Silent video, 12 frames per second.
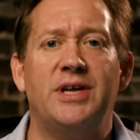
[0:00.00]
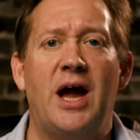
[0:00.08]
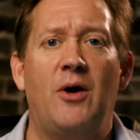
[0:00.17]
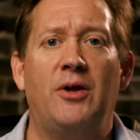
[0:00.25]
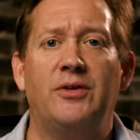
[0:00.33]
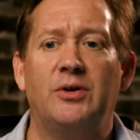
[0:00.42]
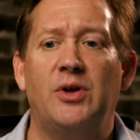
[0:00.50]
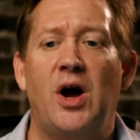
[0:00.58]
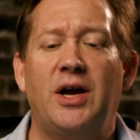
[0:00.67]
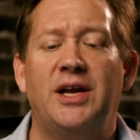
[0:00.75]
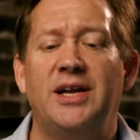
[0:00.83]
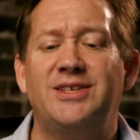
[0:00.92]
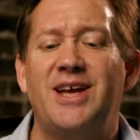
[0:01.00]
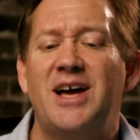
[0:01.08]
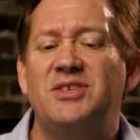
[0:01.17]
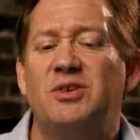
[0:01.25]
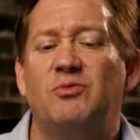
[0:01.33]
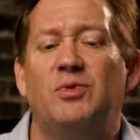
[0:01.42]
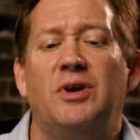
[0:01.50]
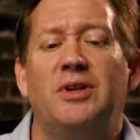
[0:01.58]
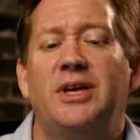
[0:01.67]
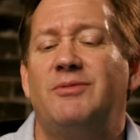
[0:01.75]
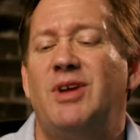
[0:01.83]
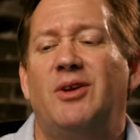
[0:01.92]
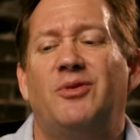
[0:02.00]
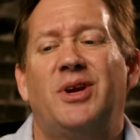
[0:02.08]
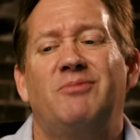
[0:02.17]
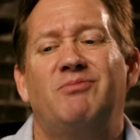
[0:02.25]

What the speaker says: down on their luck and it doesn't really, you know,